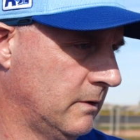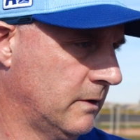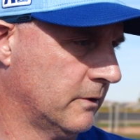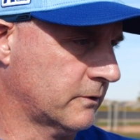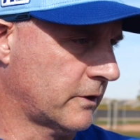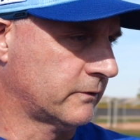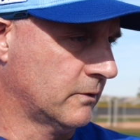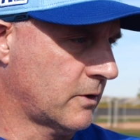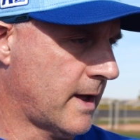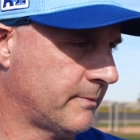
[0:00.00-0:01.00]
there's
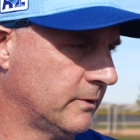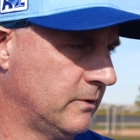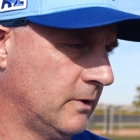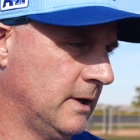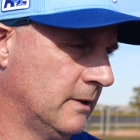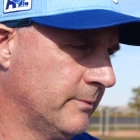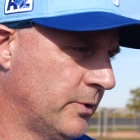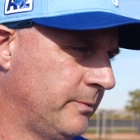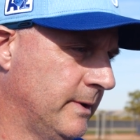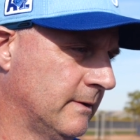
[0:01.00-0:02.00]
also opportunity in the
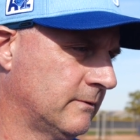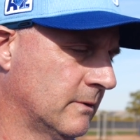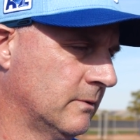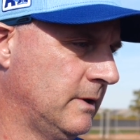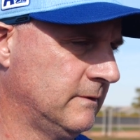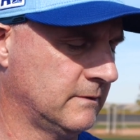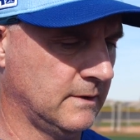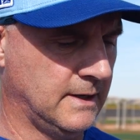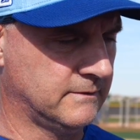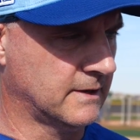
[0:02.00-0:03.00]
bullpen. So
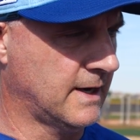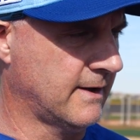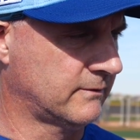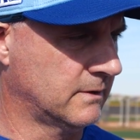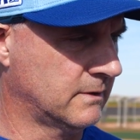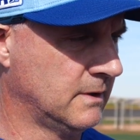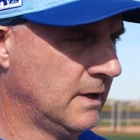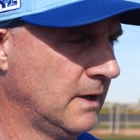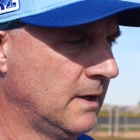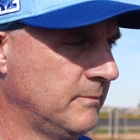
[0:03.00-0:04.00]
he's going to have to
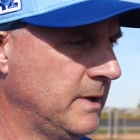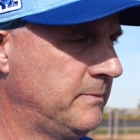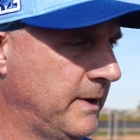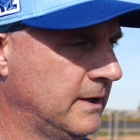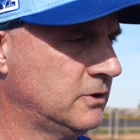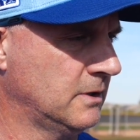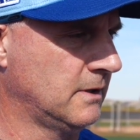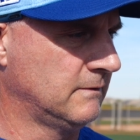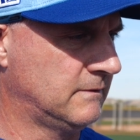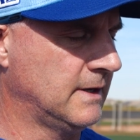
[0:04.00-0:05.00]
be patient
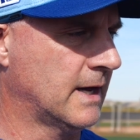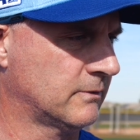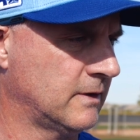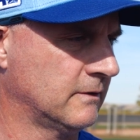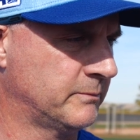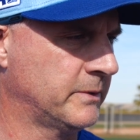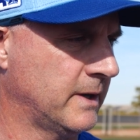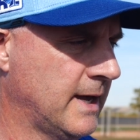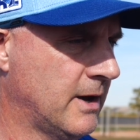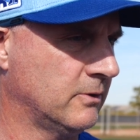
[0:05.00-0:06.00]
and see how things
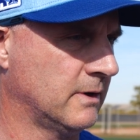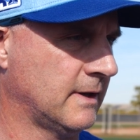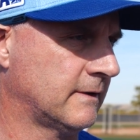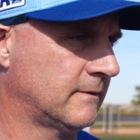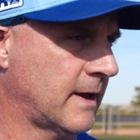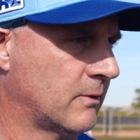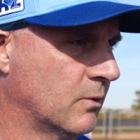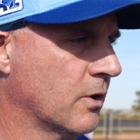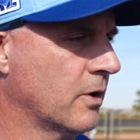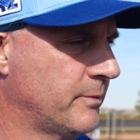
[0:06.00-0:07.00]
play out, and that's how
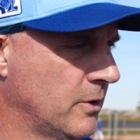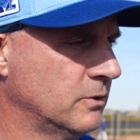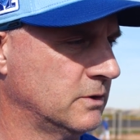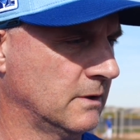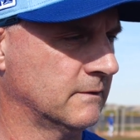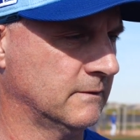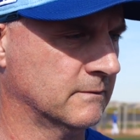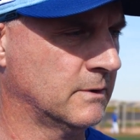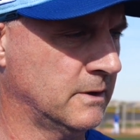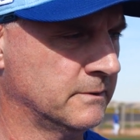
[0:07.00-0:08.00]
we're approaching this
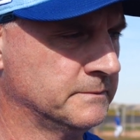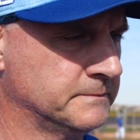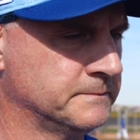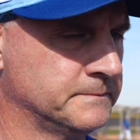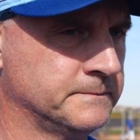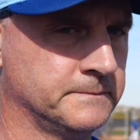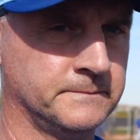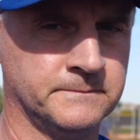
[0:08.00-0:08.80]
as well.